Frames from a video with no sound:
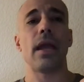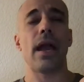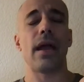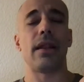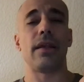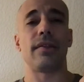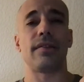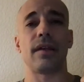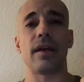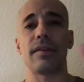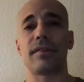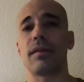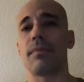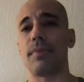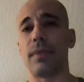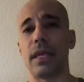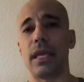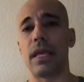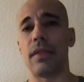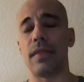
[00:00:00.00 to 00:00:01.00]
and it's not
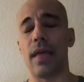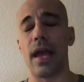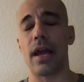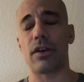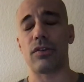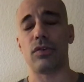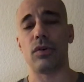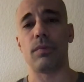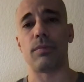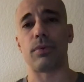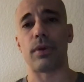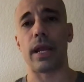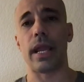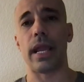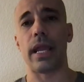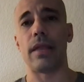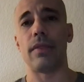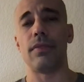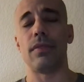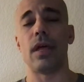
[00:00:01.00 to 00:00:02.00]
something in the actual
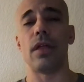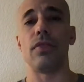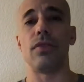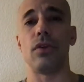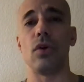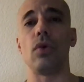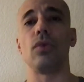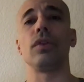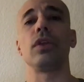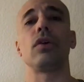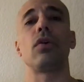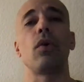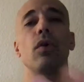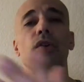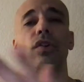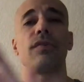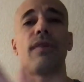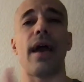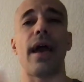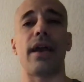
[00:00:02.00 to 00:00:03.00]
brain, then the only
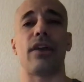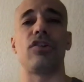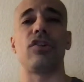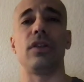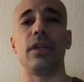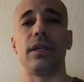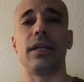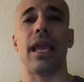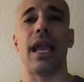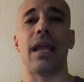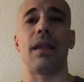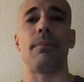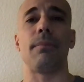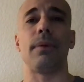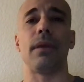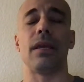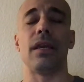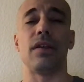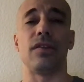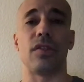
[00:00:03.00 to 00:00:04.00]
course of action it can
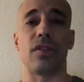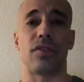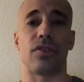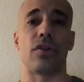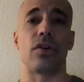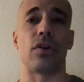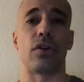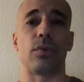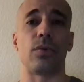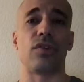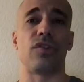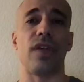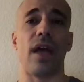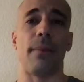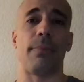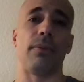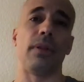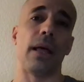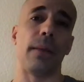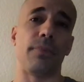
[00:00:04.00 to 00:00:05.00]
be is the third, which is
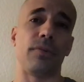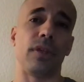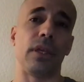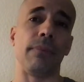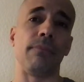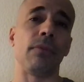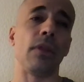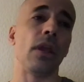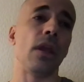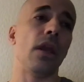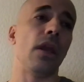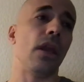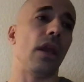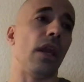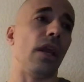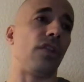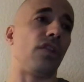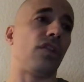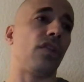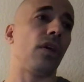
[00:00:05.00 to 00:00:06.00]
epilepsy.
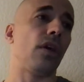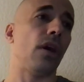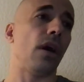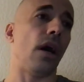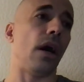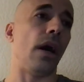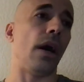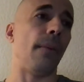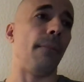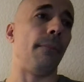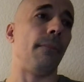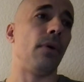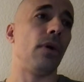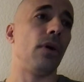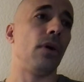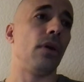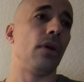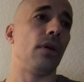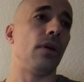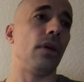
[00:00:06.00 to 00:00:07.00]
It's
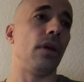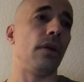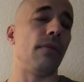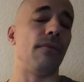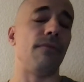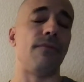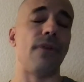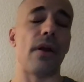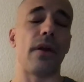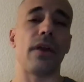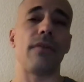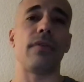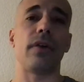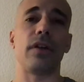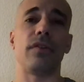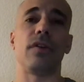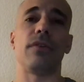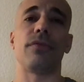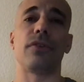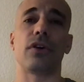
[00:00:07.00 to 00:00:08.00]
very,
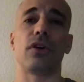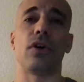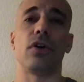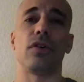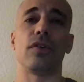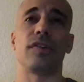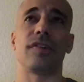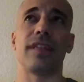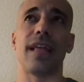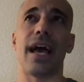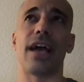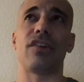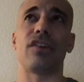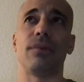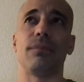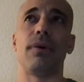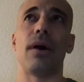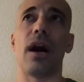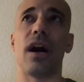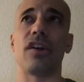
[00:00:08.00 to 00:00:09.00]
very difficult /
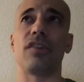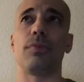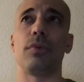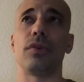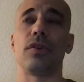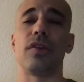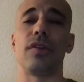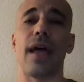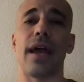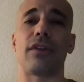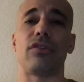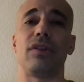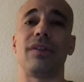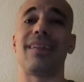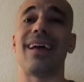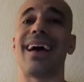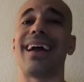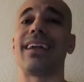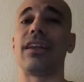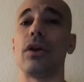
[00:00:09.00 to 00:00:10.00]
impossible to actually
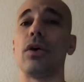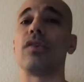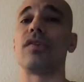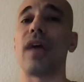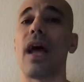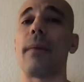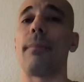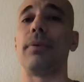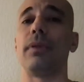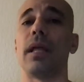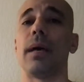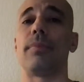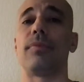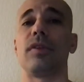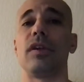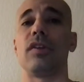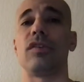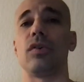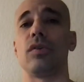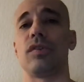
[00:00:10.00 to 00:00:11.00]
diagnose
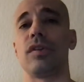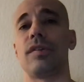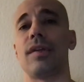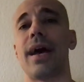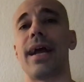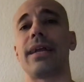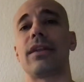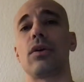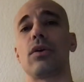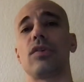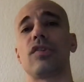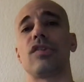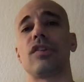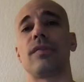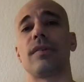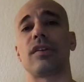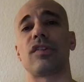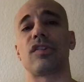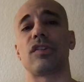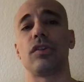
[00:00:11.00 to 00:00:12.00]
epilepsy. So it's a diagnosis
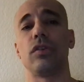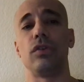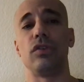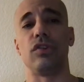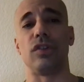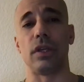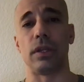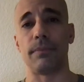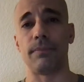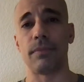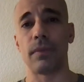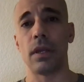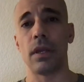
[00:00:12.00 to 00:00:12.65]
of exclusion.